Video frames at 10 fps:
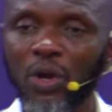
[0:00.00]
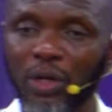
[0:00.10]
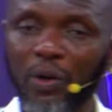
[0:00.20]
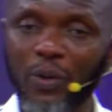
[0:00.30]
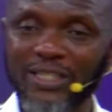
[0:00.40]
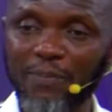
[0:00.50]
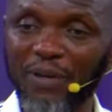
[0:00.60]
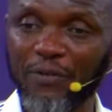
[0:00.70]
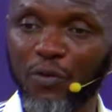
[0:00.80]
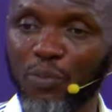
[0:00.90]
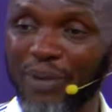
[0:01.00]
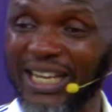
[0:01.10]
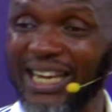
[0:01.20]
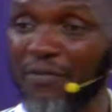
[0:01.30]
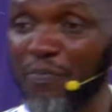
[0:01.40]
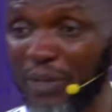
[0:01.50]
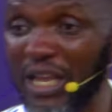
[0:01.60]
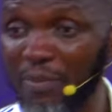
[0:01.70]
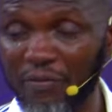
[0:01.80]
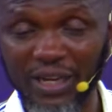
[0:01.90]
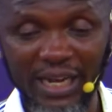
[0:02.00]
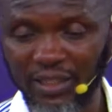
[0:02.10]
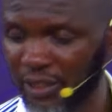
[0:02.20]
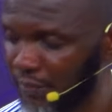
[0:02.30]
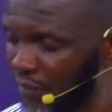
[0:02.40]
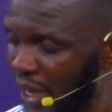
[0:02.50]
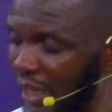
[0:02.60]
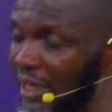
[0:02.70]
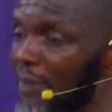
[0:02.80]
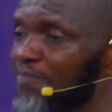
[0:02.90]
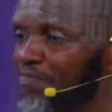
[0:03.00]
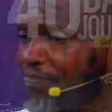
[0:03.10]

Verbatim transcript: on our WhatsApp platform by 11 p.m. every night. And um,